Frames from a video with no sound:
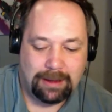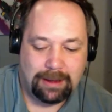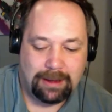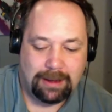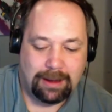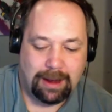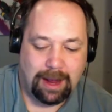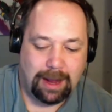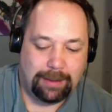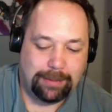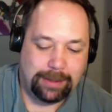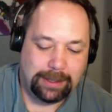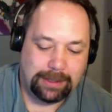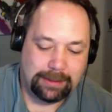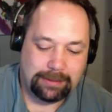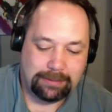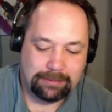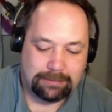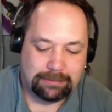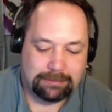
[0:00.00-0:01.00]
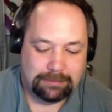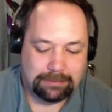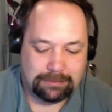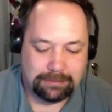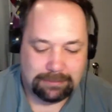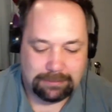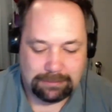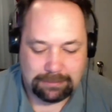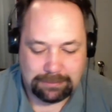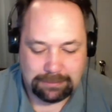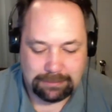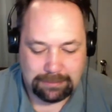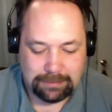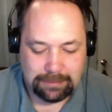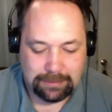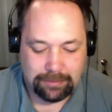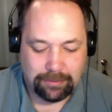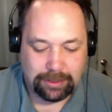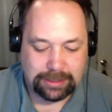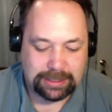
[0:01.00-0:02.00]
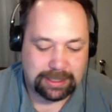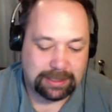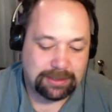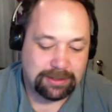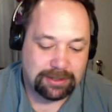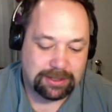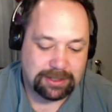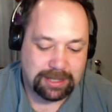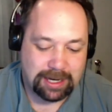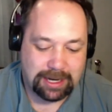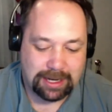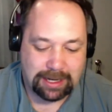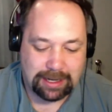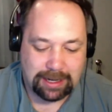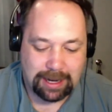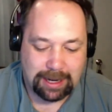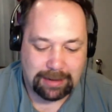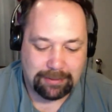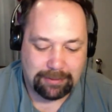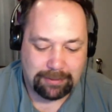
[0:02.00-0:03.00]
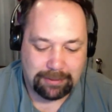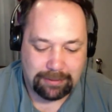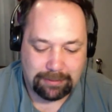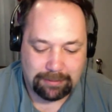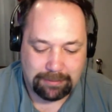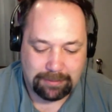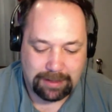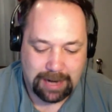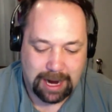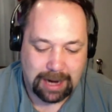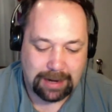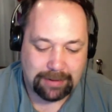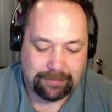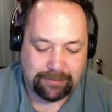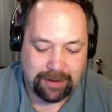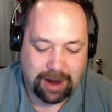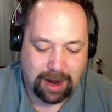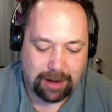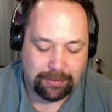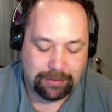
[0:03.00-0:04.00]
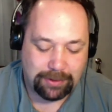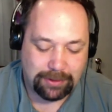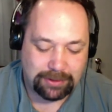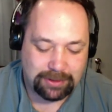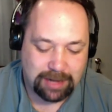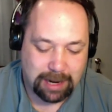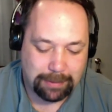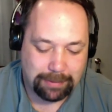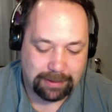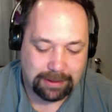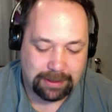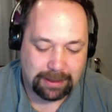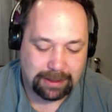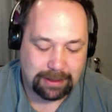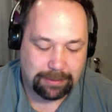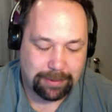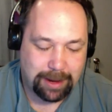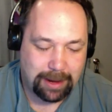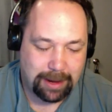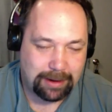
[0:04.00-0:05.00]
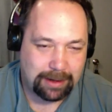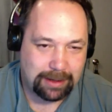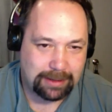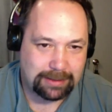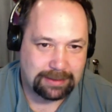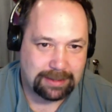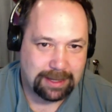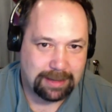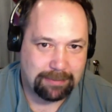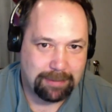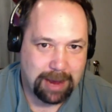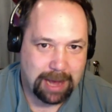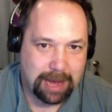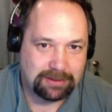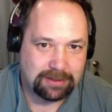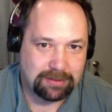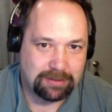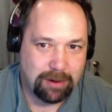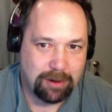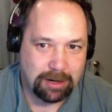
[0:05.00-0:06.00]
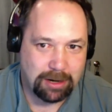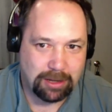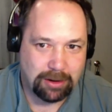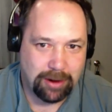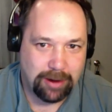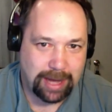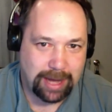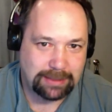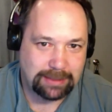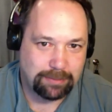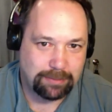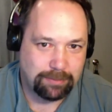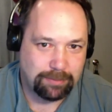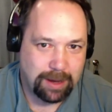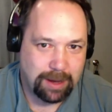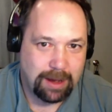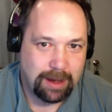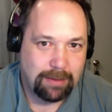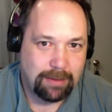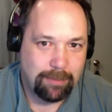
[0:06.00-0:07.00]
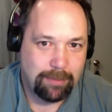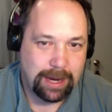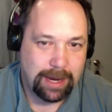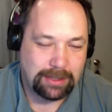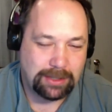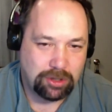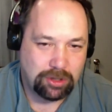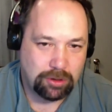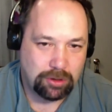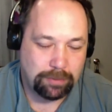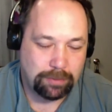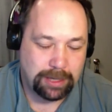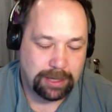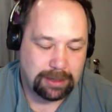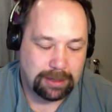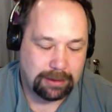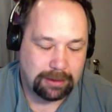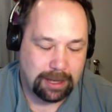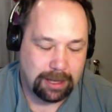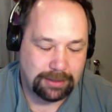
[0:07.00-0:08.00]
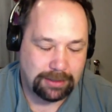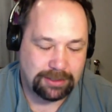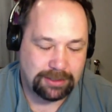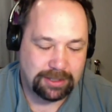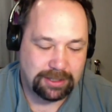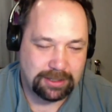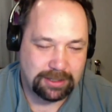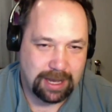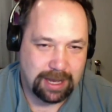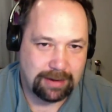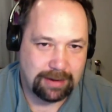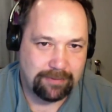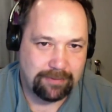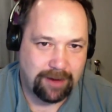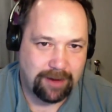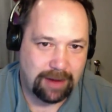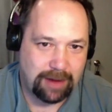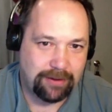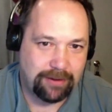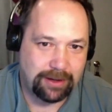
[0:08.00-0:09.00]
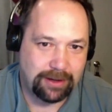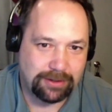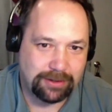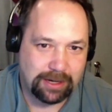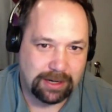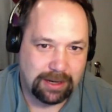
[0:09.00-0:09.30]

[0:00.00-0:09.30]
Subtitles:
I mean, what's interesting and kind of not when you stop and think about it is that Patrick Marleau has made two big lunges at 500.